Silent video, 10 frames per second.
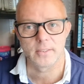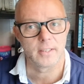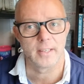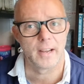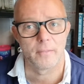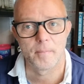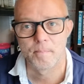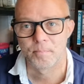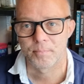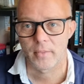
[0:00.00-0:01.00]
sit now
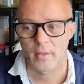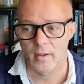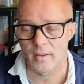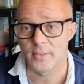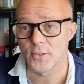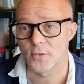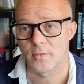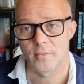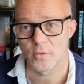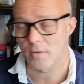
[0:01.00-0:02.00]
and just
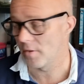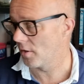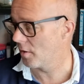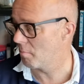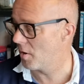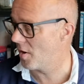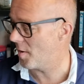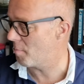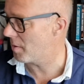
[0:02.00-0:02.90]
chop a load more,